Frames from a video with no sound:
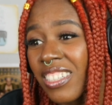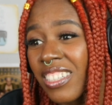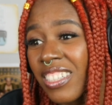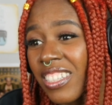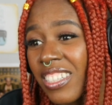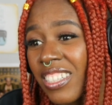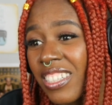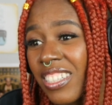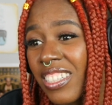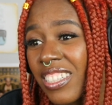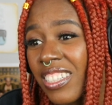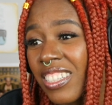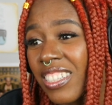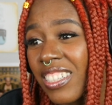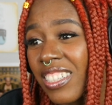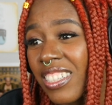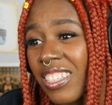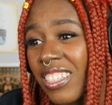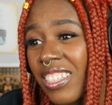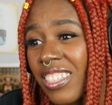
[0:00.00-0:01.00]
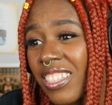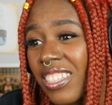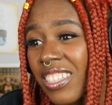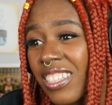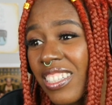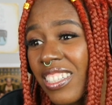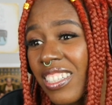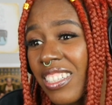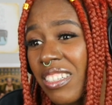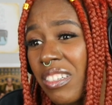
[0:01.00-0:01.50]

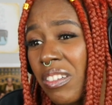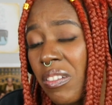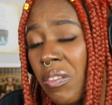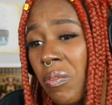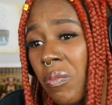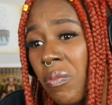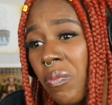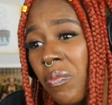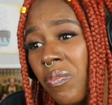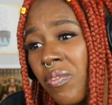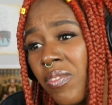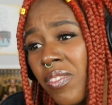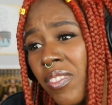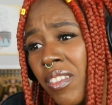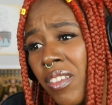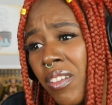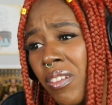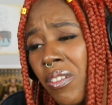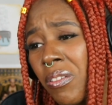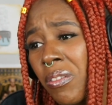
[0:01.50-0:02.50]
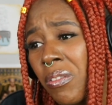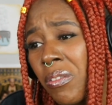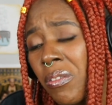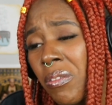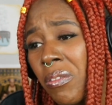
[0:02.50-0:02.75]
Nobody speaks.